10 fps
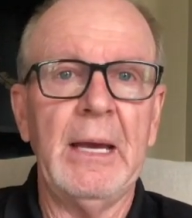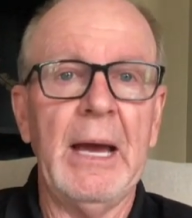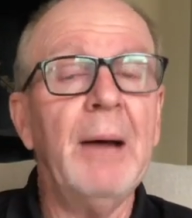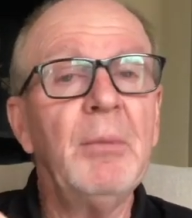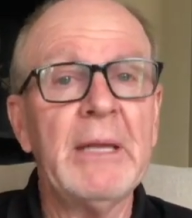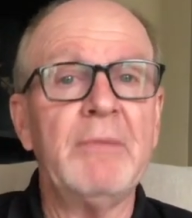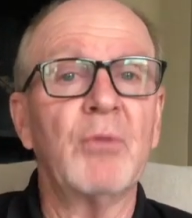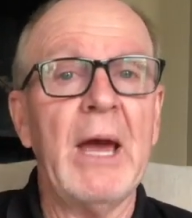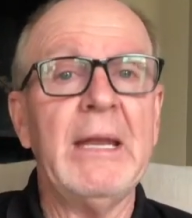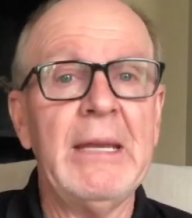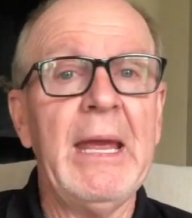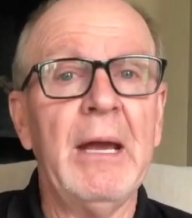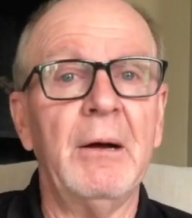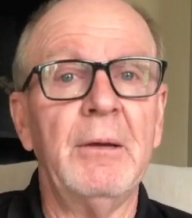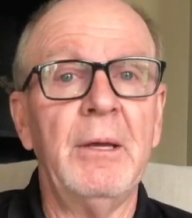I believe right
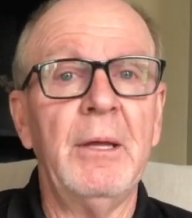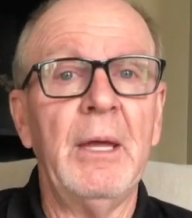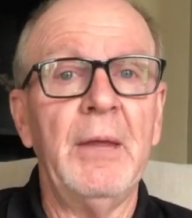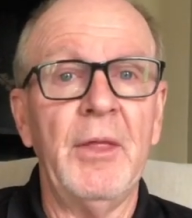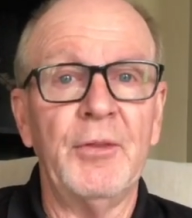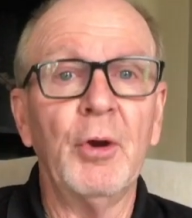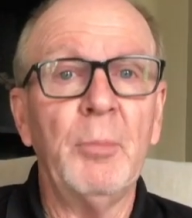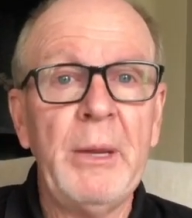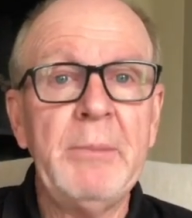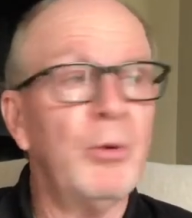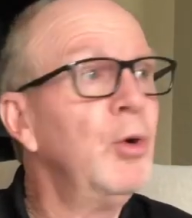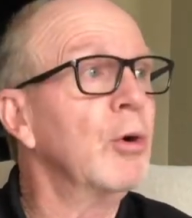now that there are people who